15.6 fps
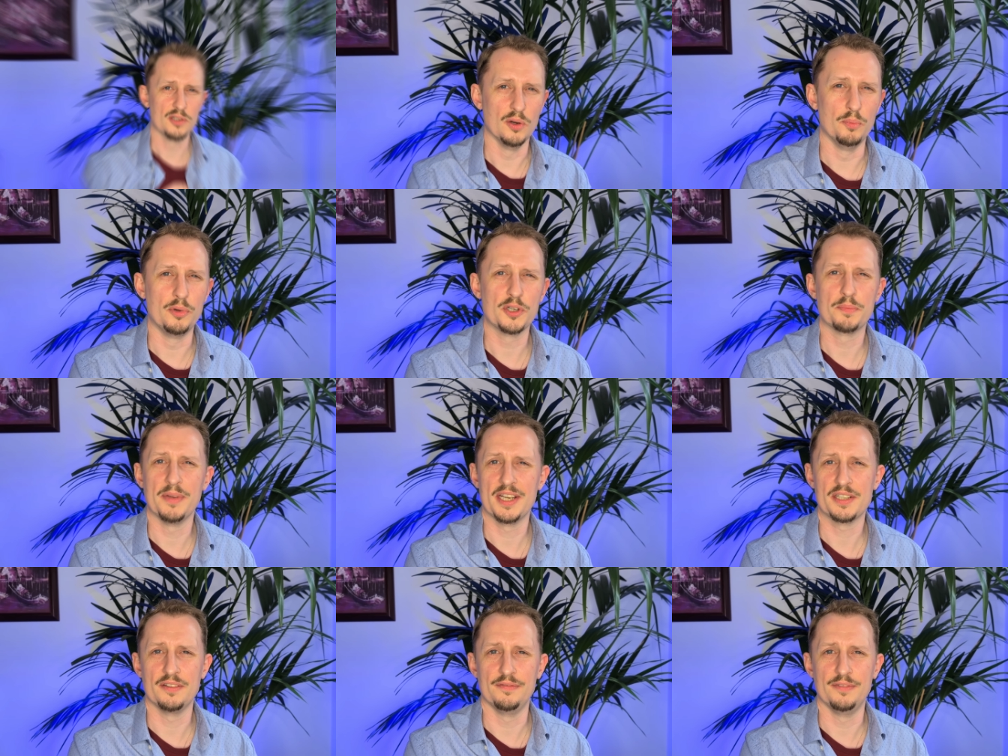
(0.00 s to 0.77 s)
So
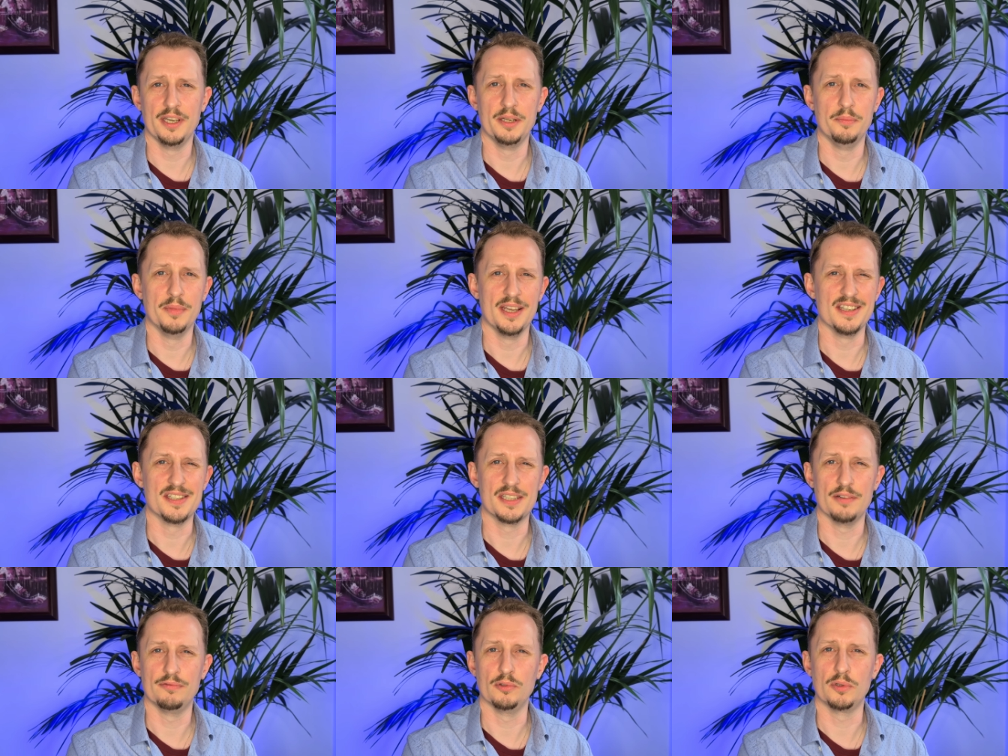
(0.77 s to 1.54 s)
Bushmaster venom
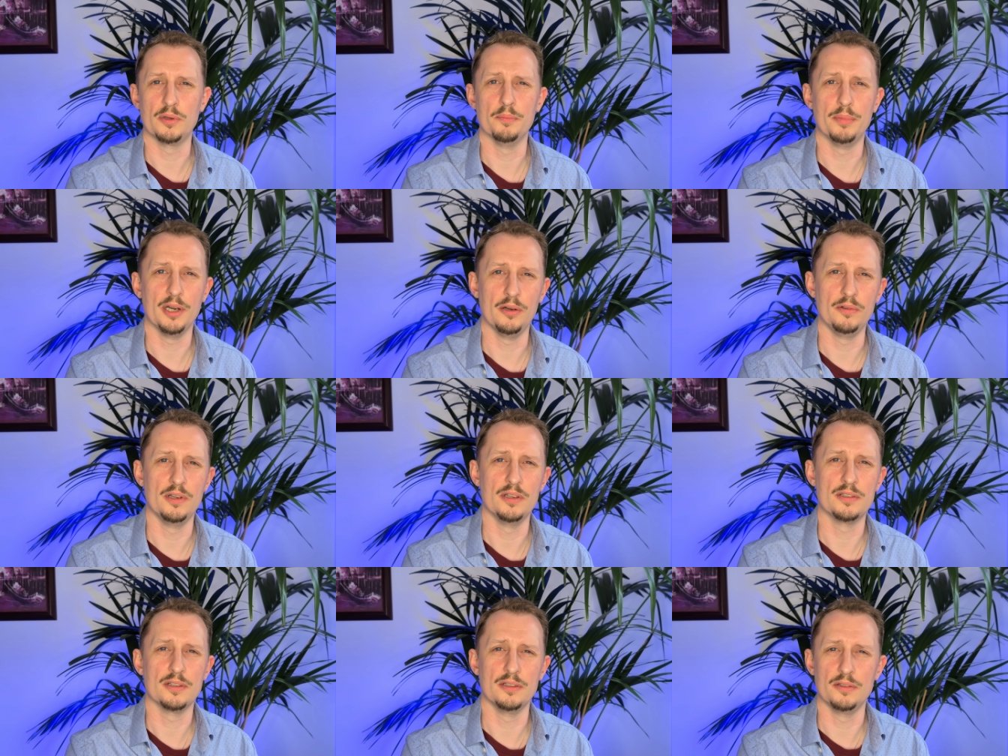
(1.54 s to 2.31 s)
has several
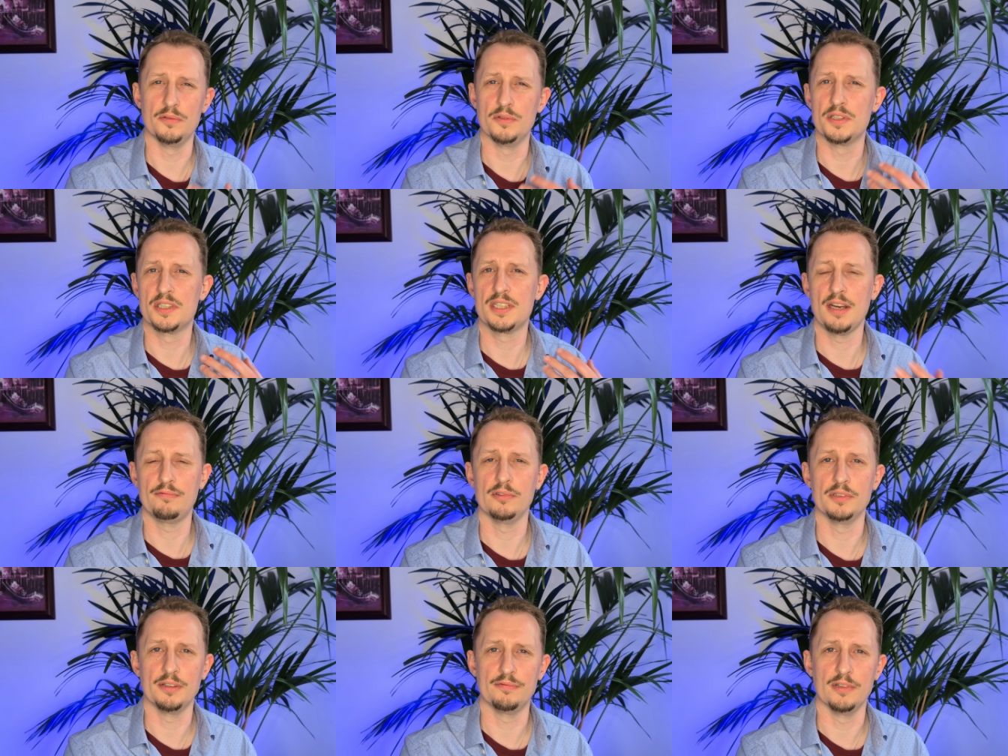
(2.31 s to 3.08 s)
components that do
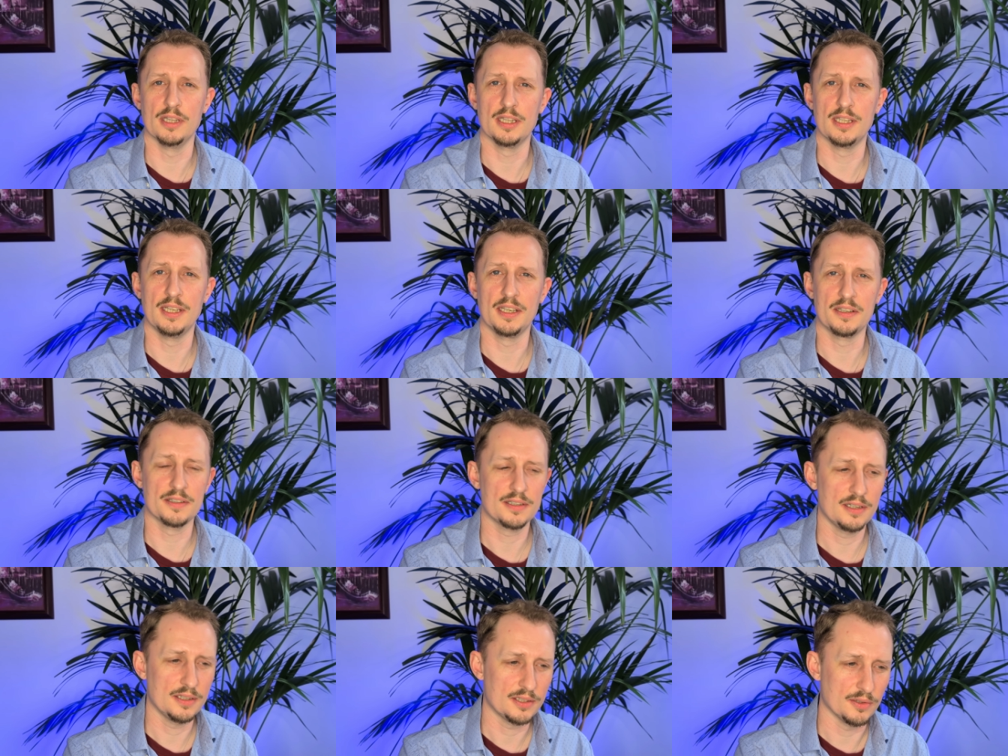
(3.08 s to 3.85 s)
several different things,